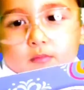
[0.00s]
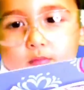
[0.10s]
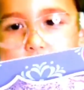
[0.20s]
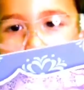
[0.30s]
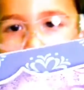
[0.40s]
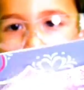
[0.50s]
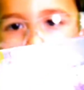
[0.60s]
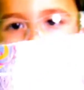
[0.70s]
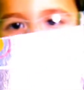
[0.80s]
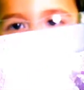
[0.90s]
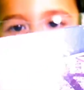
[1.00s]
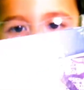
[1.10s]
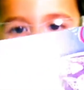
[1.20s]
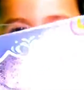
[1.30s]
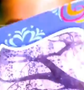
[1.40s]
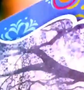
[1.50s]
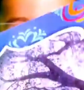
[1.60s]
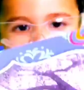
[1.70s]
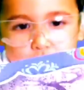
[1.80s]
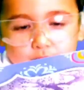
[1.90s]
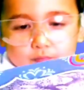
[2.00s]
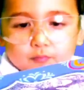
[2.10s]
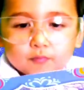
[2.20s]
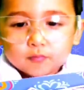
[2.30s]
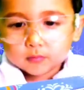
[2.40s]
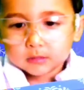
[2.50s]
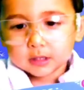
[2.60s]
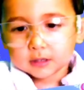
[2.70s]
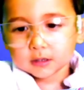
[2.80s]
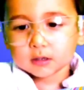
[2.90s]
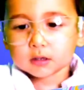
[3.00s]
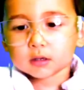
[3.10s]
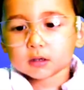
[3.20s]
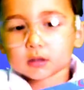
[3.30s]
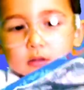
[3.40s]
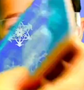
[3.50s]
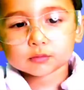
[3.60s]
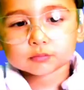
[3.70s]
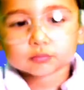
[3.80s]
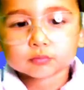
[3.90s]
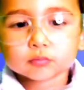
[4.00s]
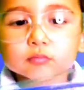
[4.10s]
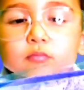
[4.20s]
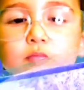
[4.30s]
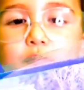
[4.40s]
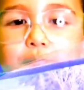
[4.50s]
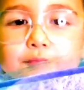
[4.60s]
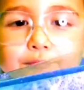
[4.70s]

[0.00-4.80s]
story about all the characters but it also comes with this